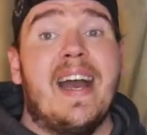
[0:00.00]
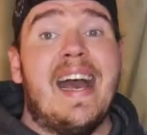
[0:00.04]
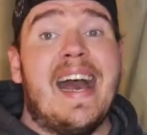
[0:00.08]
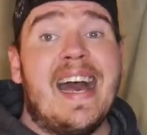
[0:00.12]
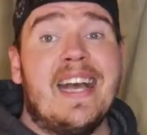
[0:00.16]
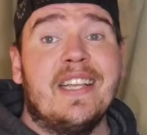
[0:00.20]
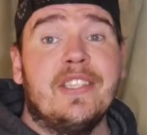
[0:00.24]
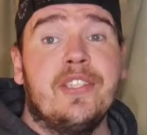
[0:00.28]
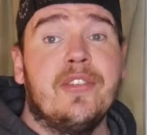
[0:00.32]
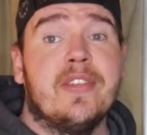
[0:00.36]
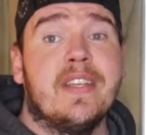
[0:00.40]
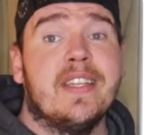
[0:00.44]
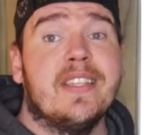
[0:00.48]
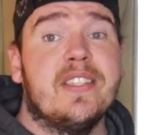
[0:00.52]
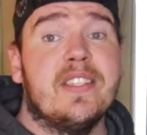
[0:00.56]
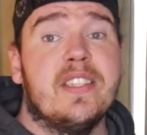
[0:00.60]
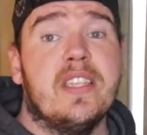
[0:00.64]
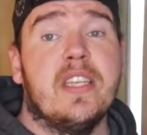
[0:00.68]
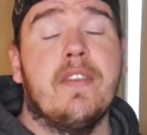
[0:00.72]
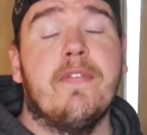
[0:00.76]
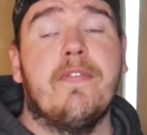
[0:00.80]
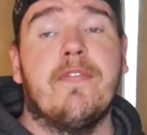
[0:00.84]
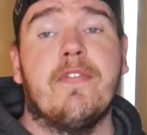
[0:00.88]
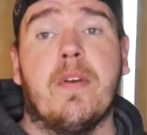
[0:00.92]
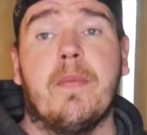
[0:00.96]
as you can
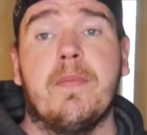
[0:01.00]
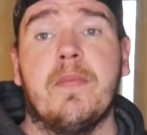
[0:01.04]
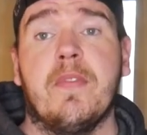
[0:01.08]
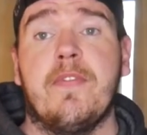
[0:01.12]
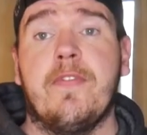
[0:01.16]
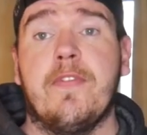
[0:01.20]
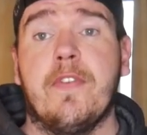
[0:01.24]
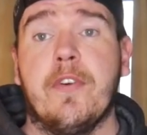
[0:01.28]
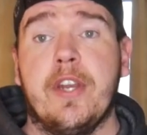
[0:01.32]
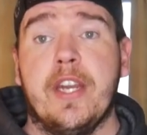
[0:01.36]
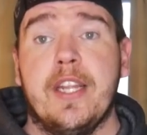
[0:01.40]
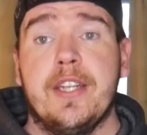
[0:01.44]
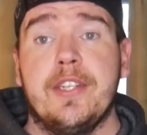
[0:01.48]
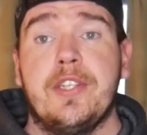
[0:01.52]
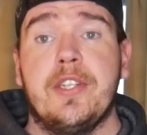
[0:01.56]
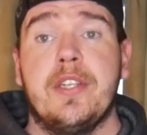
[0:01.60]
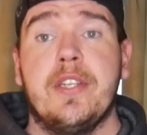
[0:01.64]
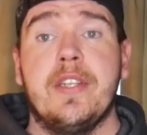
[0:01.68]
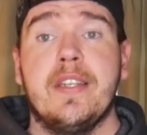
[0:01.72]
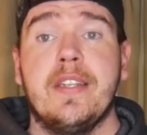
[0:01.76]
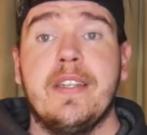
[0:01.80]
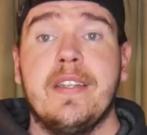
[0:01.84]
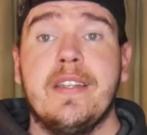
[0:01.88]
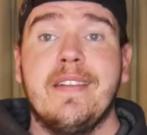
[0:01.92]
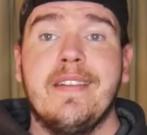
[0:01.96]
see from the footage,
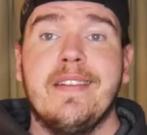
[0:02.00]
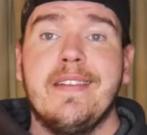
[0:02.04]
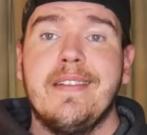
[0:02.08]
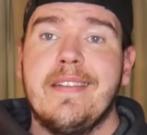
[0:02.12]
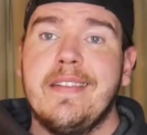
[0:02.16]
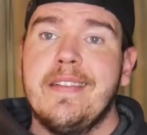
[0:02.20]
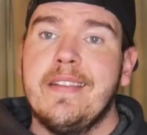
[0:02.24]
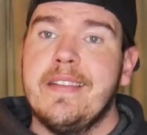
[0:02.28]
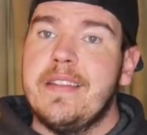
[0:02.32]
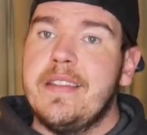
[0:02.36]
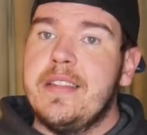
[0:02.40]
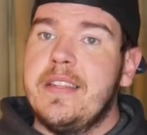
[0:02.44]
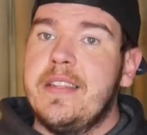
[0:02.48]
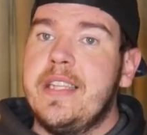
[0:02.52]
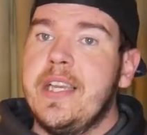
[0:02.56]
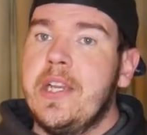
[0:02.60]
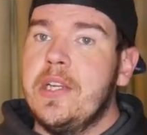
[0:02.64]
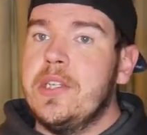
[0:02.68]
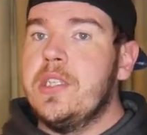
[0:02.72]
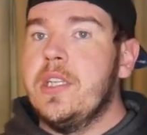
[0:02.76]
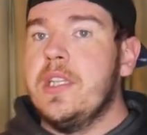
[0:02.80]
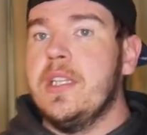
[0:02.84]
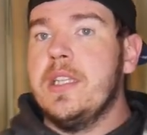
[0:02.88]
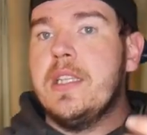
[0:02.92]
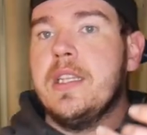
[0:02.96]

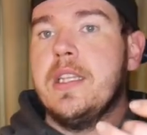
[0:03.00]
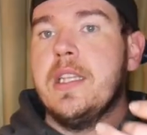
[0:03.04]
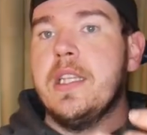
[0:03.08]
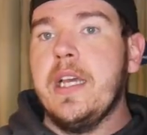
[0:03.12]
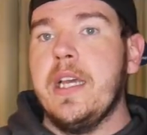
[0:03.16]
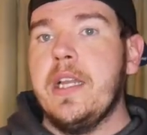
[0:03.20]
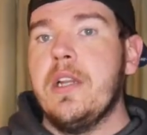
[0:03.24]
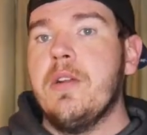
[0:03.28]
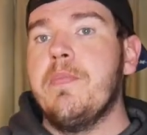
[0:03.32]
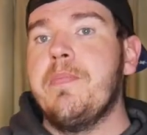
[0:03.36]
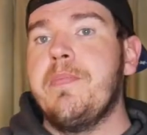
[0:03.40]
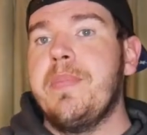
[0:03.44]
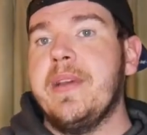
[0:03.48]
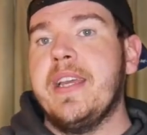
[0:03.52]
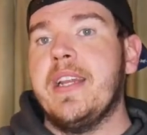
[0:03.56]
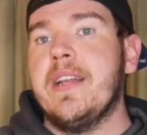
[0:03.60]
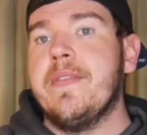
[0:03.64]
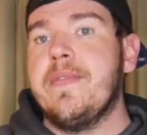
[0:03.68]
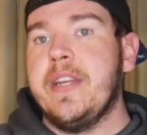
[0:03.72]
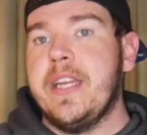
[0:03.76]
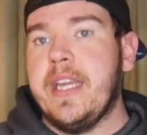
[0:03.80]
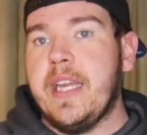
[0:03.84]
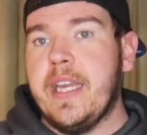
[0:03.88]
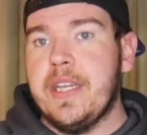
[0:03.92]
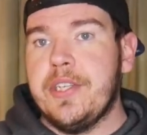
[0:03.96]
there's a little bit
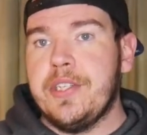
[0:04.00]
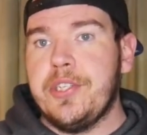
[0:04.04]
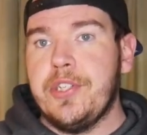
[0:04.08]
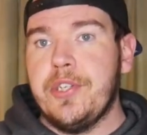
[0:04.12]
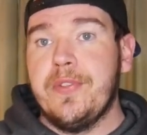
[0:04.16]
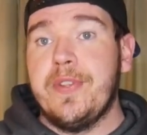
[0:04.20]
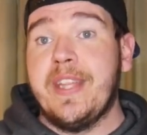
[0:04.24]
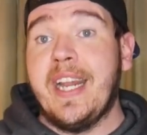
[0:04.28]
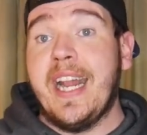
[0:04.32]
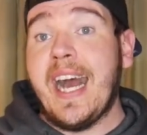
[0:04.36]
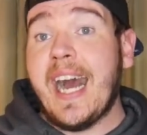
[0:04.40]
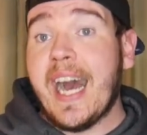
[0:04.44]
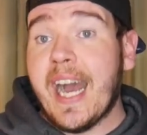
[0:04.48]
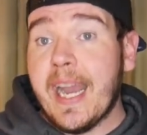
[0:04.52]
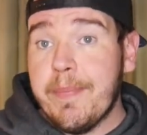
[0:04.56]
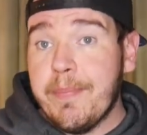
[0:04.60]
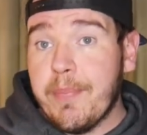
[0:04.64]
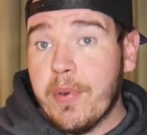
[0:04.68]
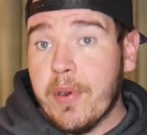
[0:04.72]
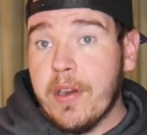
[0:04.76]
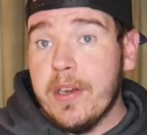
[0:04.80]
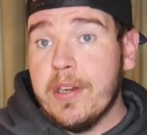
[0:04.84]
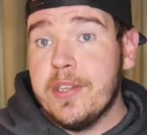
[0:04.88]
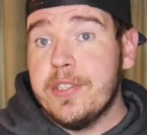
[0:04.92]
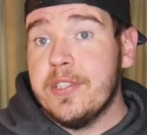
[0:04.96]
of an issue that I
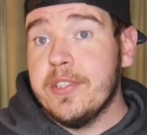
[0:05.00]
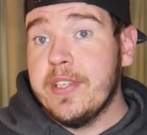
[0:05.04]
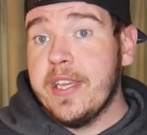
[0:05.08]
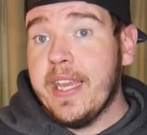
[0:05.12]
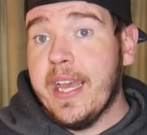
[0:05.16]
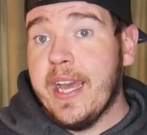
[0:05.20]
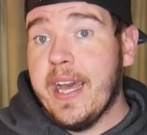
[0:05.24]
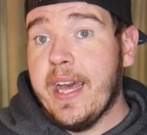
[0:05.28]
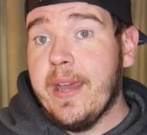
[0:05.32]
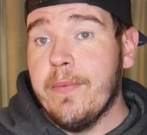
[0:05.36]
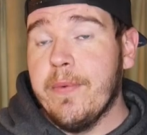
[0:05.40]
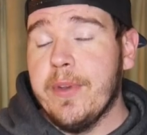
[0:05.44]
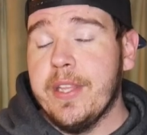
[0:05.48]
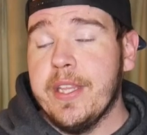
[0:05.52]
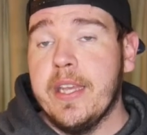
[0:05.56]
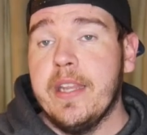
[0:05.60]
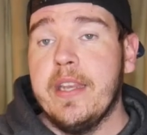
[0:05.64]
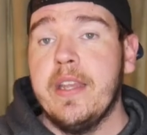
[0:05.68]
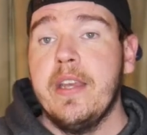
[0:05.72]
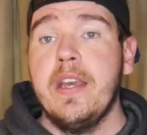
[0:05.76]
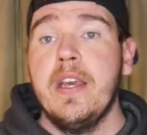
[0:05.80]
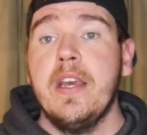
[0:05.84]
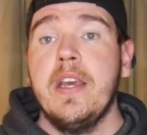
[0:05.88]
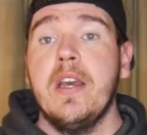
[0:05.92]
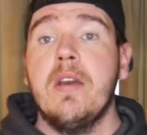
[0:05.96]
personally had with
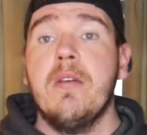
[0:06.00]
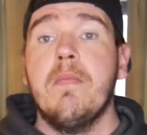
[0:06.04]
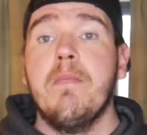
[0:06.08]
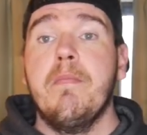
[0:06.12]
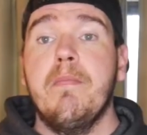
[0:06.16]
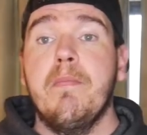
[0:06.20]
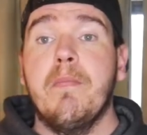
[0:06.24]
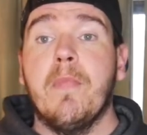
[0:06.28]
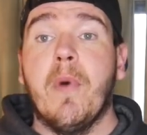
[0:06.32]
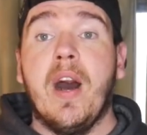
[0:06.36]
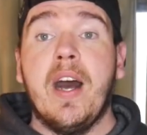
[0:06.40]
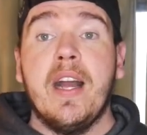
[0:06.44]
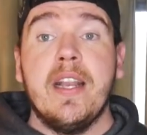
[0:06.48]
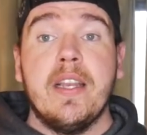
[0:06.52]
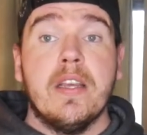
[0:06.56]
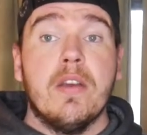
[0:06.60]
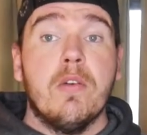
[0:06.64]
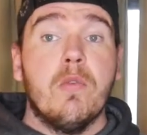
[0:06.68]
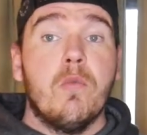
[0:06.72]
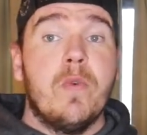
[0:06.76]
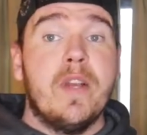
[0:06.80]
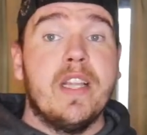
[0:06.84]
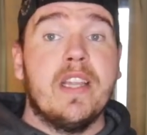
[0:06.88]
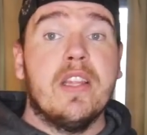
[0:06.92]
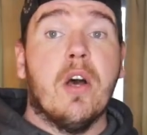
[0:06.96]
it. Not
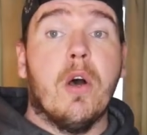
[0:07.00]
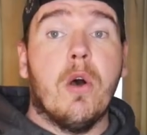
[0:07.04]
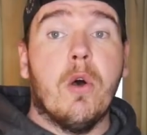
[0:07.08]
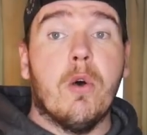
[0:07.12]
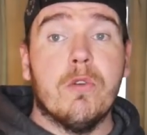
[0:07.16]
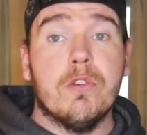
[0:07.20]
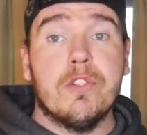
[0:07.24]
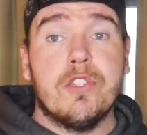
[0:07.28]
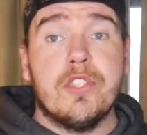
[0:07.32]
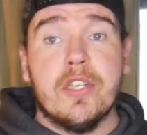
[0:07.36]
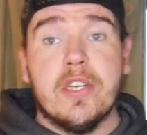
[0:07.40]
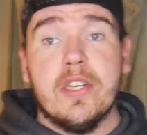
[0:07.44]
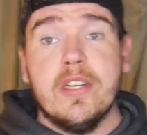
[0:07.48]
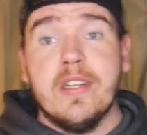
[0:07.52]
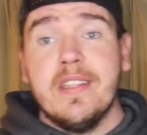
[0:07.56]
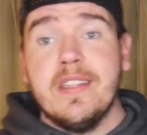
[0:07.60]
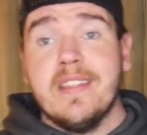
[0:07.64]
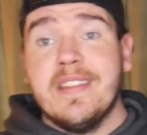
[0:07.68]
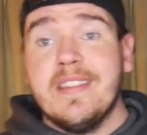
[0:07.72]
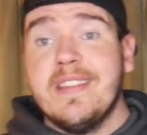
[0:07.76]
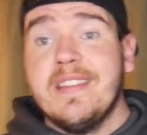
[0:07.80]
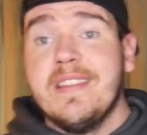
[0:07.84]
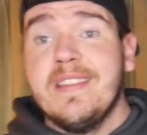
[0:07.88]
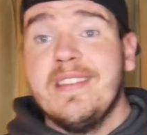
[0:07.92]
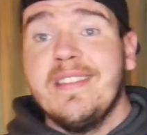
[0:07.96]
with the holster,
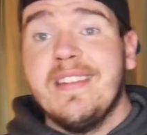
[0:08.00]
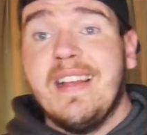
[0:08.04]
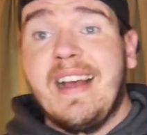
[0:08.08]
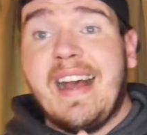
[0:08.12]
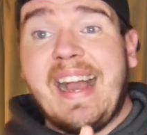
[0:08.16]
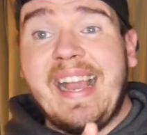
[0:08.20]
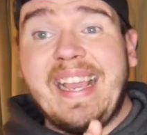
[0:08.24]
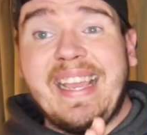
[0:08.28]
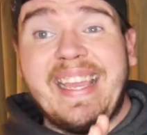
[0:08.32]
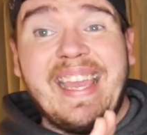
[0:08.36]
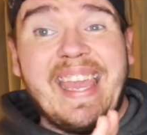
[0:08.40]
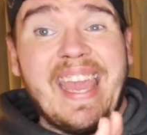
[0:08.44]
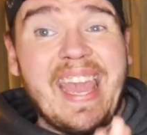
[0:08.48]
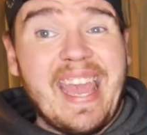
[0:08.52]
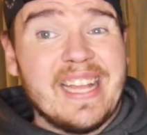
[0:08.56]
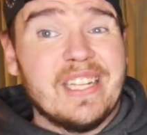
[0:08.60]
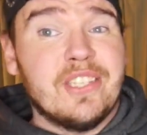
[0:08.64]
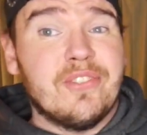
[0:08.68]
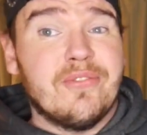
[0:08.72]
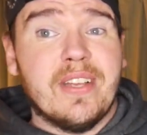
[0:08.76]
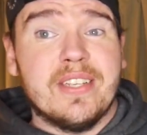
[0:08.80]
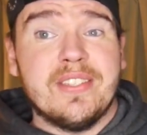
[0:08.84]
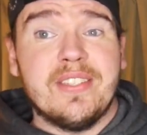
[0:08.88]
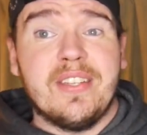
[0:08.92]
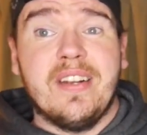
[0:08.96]
I can't
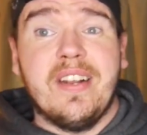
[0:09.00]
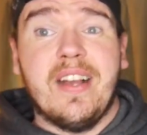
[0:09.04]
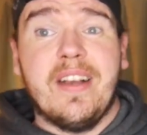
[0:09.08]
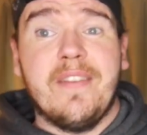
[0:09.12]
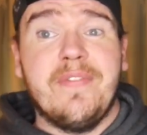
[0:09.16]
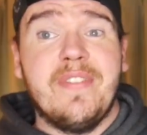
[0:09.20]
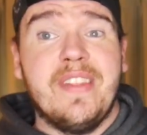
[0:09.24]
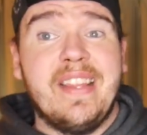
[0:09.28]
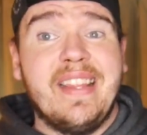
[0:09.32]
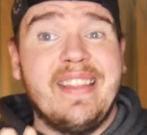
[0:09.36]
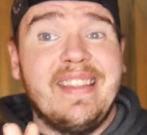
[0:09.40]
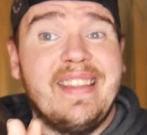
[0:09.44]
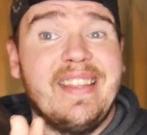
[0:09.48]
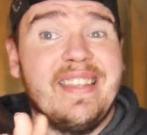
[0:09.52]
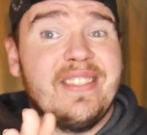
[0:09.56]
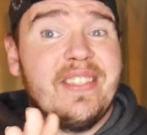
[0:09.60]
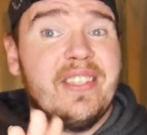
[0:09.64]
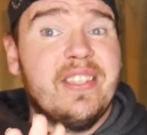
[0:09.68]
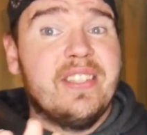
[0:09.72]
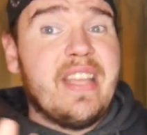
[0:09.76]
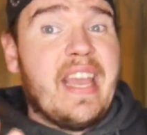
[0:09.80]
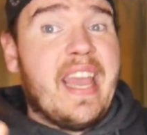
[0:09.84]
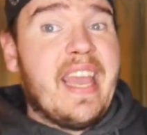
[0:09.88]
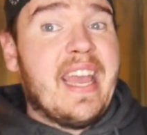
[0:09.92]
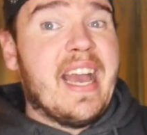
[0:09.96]
stress enough, this
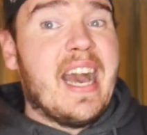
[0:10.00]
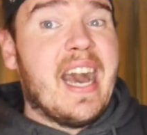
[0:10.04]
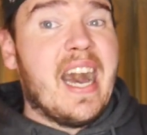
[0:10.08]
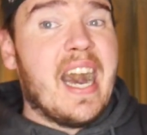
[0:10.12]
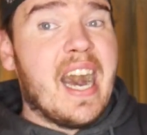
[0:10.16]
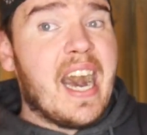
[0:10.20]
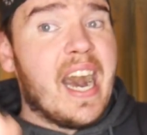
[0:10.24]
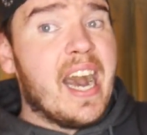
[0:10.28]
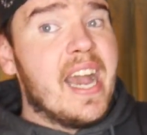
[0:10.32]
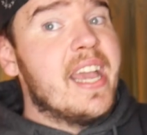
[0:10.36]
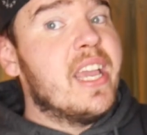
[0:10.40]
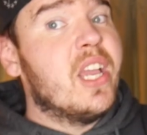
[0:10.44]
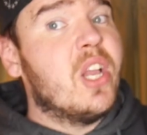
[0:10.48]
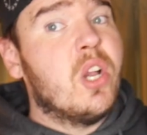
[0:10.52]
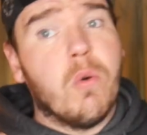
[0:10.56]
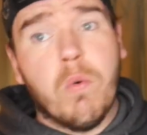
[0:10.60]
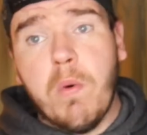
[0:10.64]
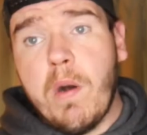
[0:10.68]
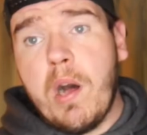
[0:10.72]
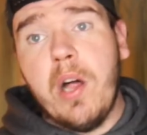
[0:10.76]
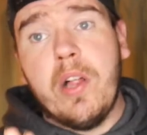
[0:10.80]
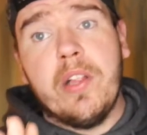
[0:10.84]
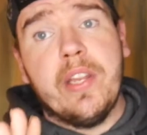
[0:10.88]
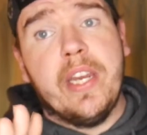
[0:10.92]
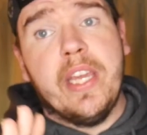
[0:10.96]
is a high
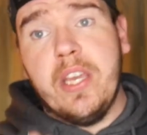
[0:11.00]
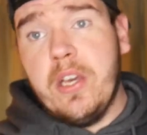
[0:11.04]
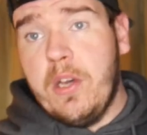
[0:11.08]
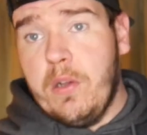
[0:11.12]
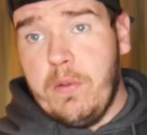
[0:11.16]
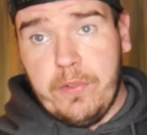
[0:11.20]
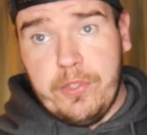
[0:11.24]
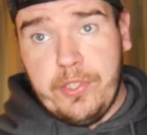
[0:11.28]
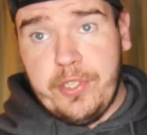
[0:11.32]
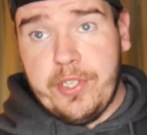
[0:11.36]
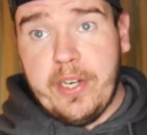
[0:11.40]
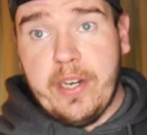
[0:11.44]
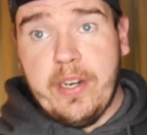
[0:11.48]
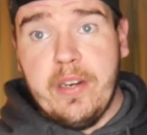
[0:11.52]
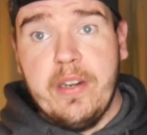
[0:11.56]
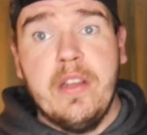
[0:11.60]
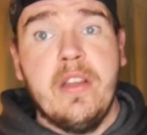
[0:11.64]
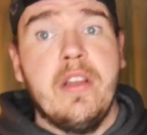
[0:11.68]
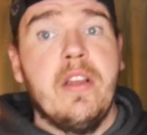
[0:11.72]
quality holster.